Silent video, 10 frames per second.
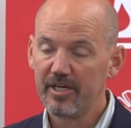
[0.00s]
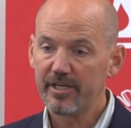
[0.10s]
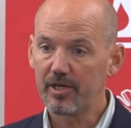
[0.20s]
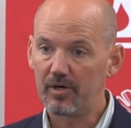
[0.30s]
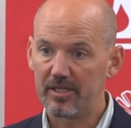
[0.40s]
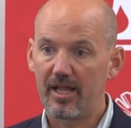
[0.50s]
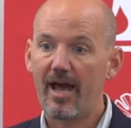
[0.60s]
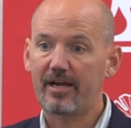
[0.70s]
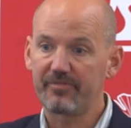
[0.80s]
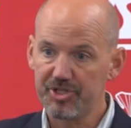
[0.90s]
you know a
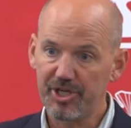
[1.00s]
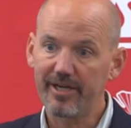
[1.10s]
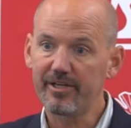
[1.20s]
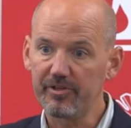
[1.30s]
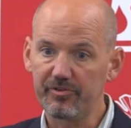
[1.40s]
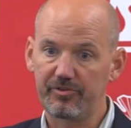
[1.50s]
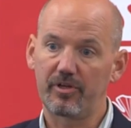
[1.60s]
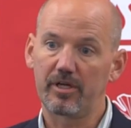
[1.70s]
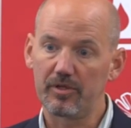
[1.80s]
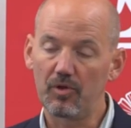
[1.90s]
lack of a Chinese
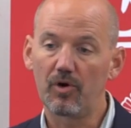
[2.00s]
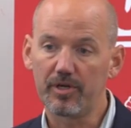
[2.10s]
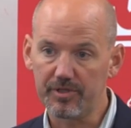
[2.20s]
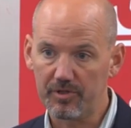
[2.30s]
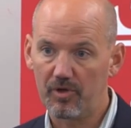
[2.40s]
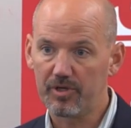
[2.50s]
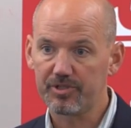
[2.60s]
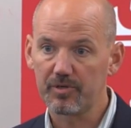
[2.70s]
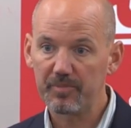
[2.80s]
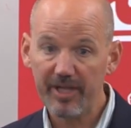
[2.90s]
uh, long long
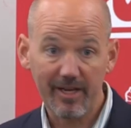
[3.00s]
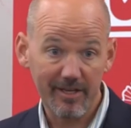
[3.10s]
term plan.